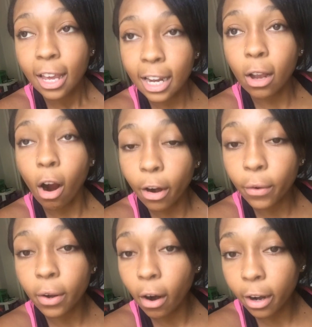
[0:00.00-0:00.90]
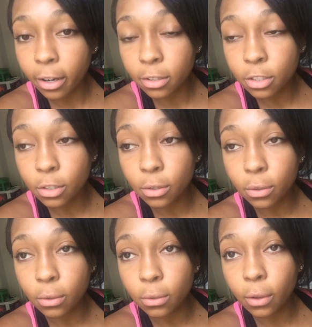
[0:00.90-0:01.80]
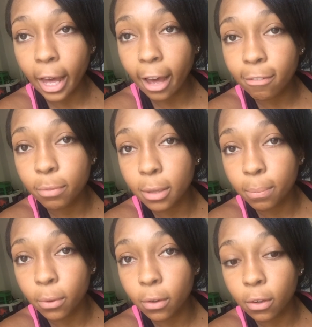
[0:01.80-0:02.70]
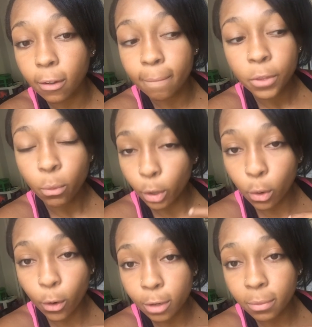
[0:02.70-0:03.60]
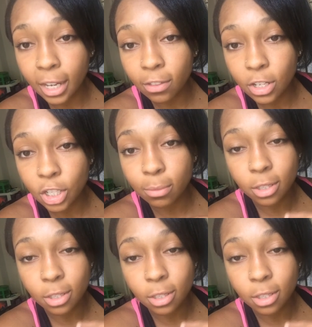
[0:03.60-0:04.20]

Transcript: getting harder and harder to have people record me in the gym.